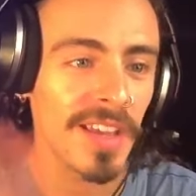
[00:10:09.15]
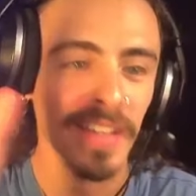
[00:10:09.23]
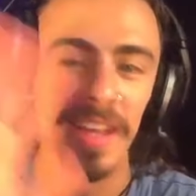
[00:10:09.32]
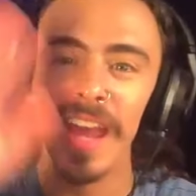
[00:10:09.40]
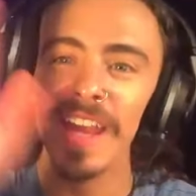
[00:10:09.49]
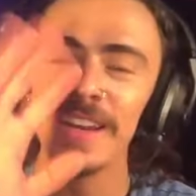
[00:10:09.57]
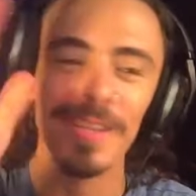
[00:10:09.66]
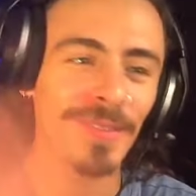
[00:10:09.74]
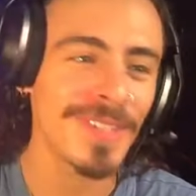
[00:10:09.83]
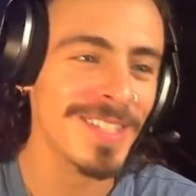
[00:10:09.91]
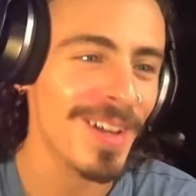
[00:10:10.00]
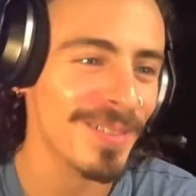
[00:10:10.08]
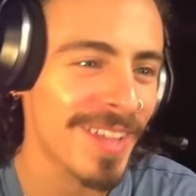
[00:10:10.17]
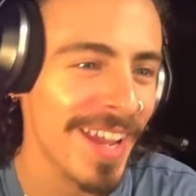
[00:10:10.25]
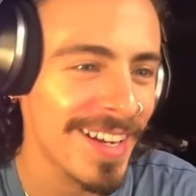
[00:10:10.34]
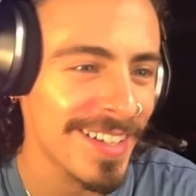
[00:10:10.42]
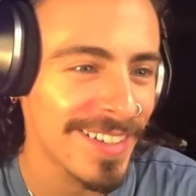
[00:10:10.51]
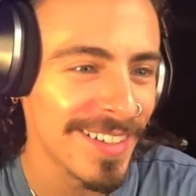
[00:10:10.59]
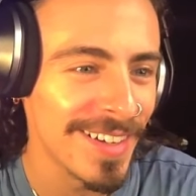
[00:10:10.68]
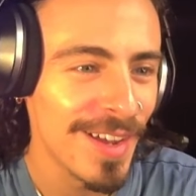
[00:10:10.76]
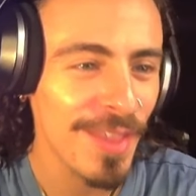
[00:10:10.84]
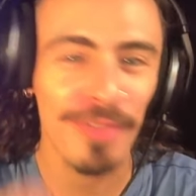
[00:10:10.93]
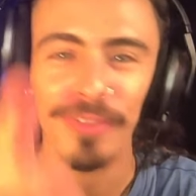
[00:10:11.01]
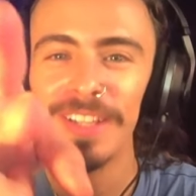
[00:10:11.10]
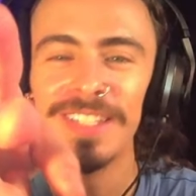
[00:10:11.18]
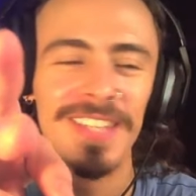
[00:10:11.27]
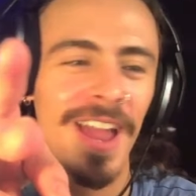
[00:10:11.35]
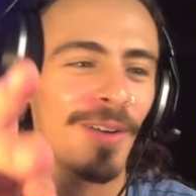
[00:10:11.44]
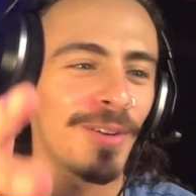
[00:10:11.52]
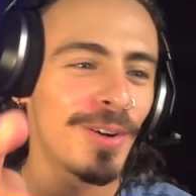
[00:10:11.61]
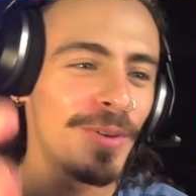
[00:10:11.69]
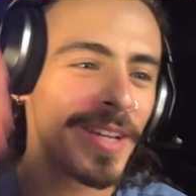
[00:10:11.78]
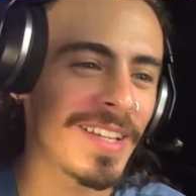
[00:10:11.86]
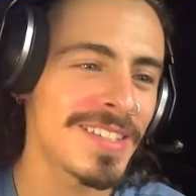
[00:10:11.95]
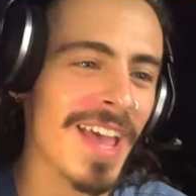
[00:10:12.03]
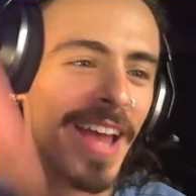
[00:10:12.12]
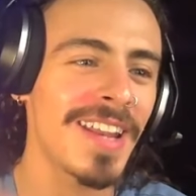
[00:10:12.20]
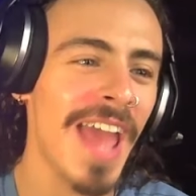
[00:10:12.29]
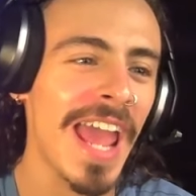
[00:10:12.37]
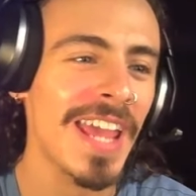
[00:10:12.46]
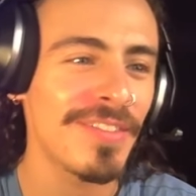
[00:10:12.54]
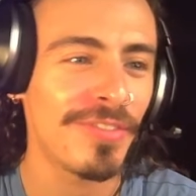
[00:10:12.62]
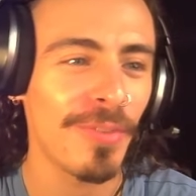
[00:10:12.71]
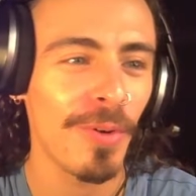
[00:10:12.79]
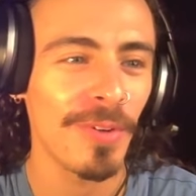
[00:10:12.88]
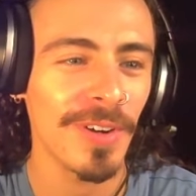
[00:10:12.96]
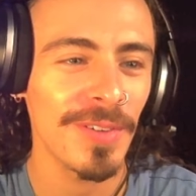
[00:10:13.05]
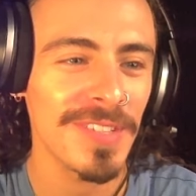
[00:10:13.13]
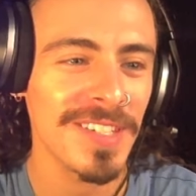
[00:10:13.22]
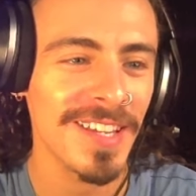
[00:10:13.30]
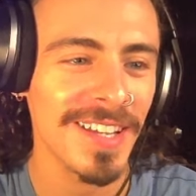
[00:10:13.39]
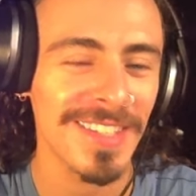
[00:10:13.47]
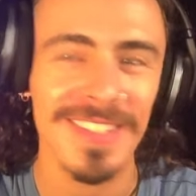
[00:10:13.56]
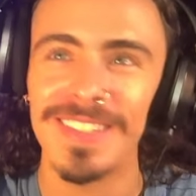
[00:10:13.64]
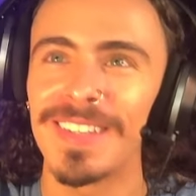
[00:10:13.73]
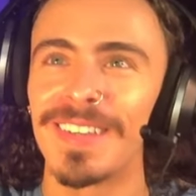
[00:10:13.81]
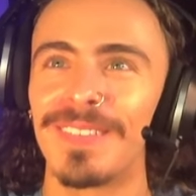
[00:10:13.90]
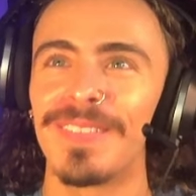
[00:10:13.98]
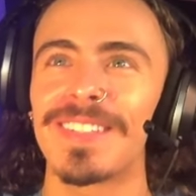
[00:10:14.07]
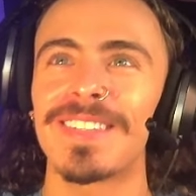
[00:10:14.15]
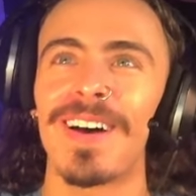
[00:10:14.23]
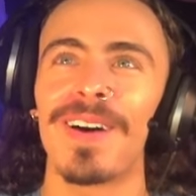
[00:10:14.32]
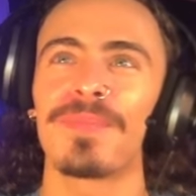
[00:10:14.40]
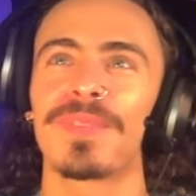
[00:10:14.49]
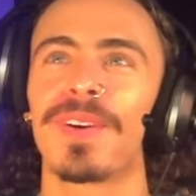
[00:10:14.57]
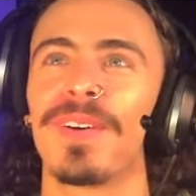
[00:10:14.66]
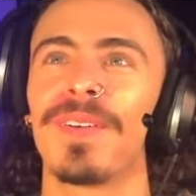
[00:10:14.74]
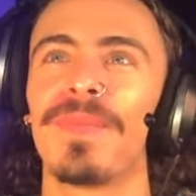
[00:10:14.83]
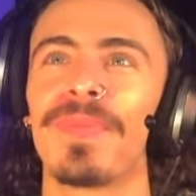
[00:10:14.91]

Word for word: Katie, what's up, Katie? Three Sour Queens and Hey 406. What's up, y'all?